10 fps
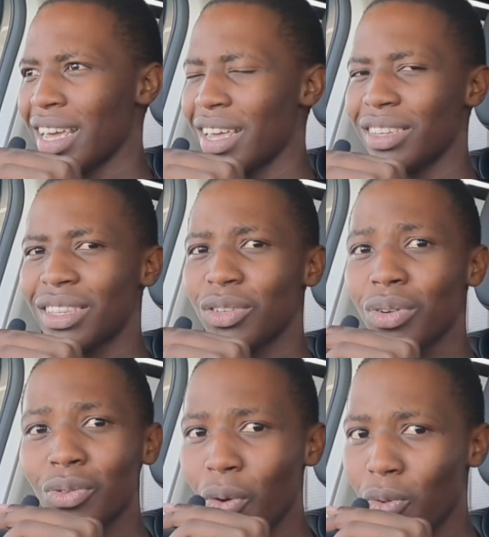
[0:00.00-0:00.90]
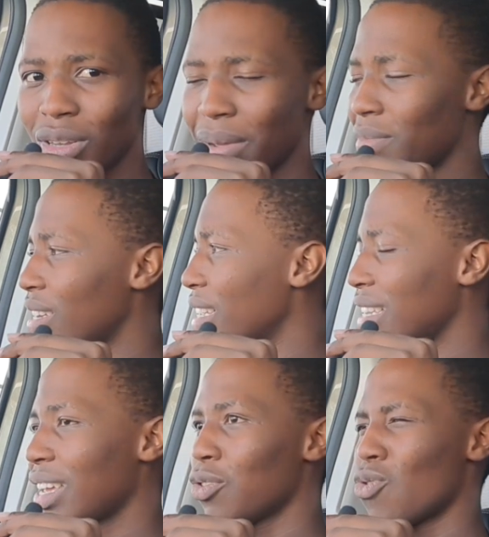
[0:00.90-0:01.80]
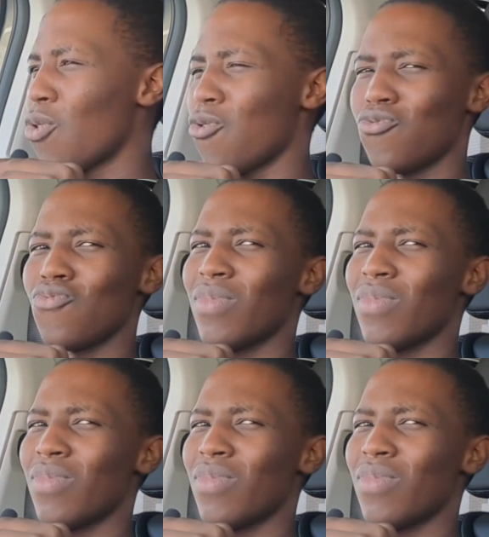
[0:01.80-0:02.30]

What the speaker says: Isn't this one cold? I mean, I'm like, no,